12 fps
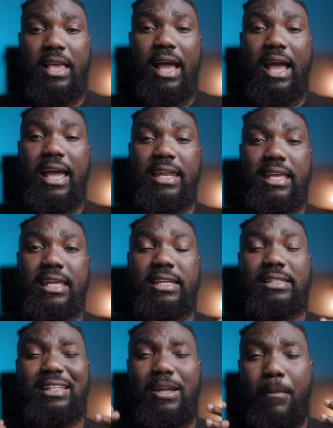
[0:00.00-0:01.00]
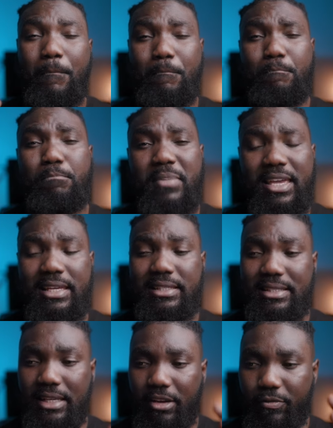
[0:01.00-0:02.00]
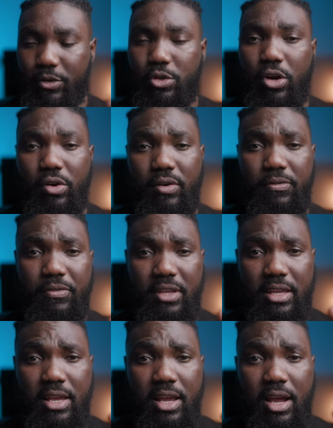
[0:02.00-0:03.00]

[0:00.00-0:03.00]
and it is an amazing photography